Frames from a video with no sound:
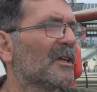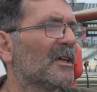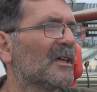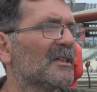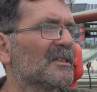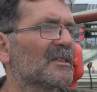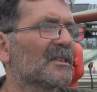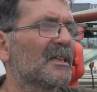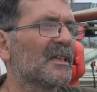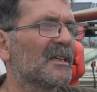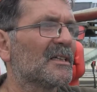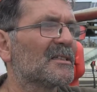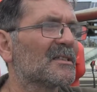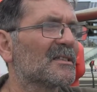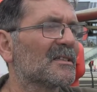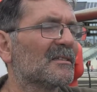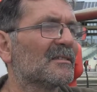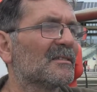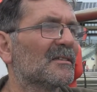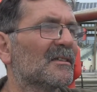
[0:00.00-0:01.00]
of these
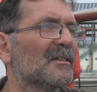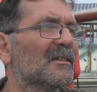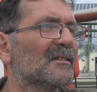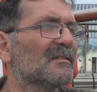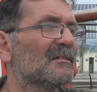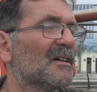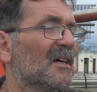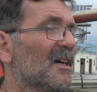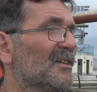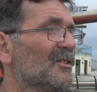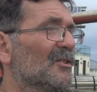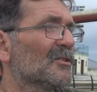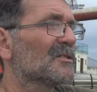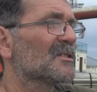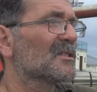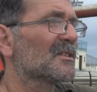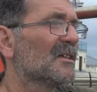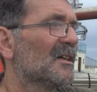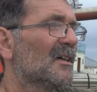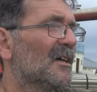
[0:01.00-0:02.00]
kids and
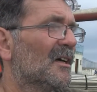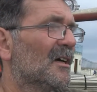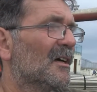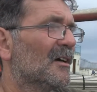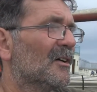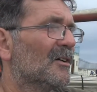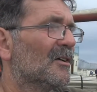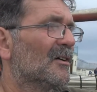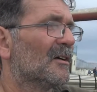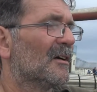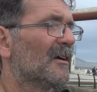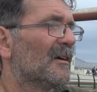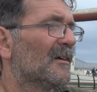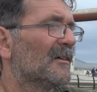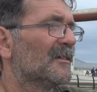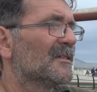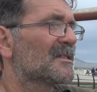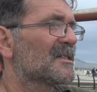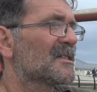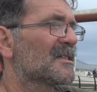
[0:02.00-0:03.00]
adults
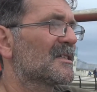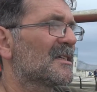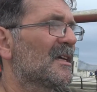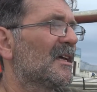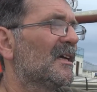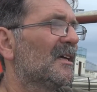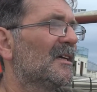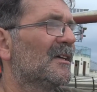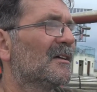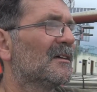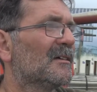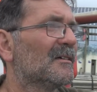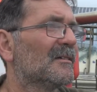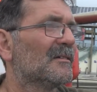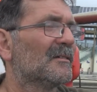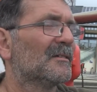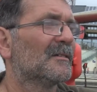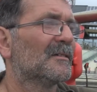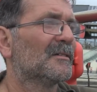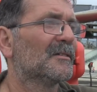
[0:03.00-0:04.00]
see
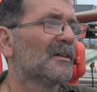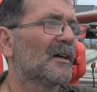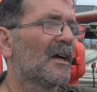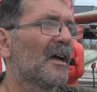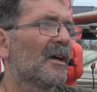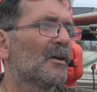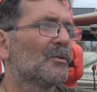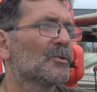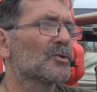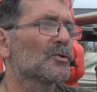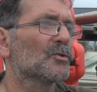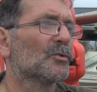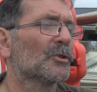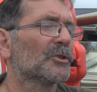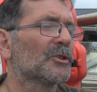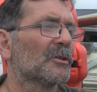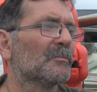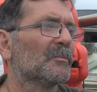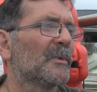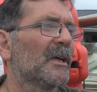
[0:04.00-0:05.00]
how
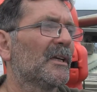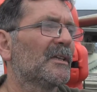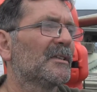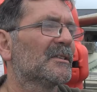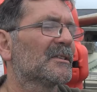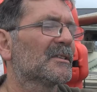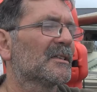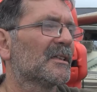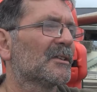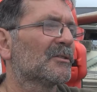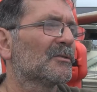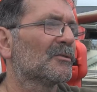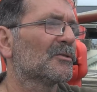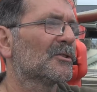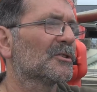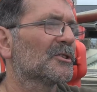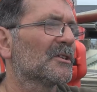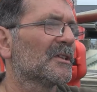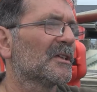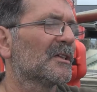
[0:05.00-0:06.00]
social media is
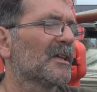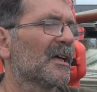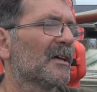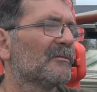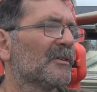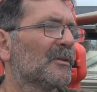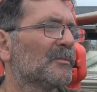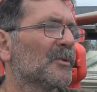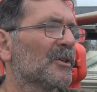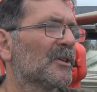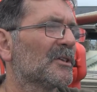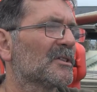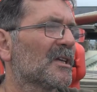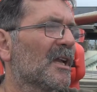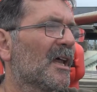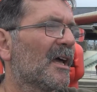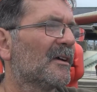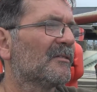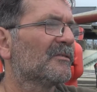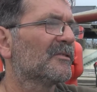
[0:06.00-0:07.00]
encroaching in
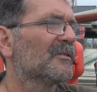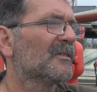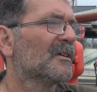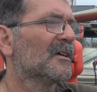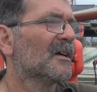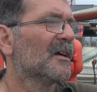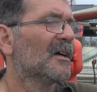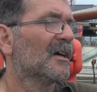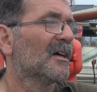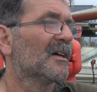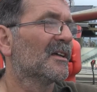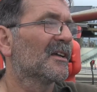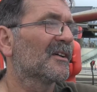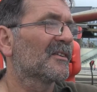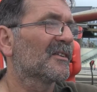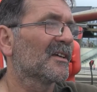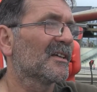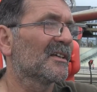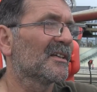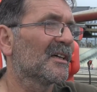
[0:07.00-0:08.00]
everybody's life. And
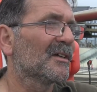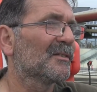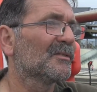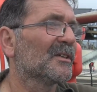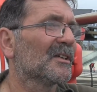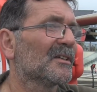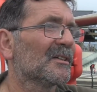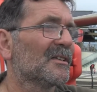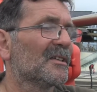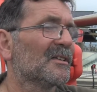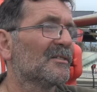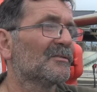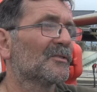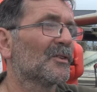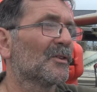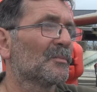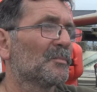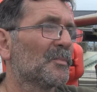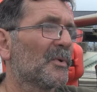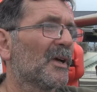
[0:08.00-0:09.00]
I think now
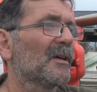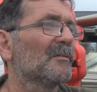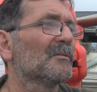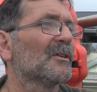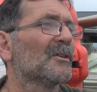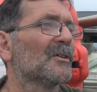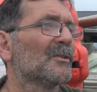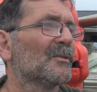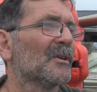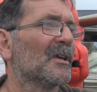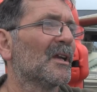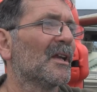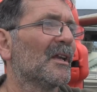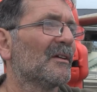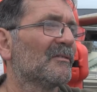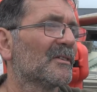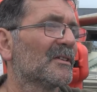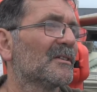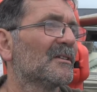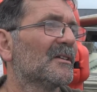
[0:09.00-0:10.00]
you've got people who are
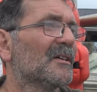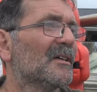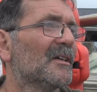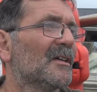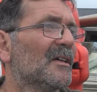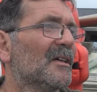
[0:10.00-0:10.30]
living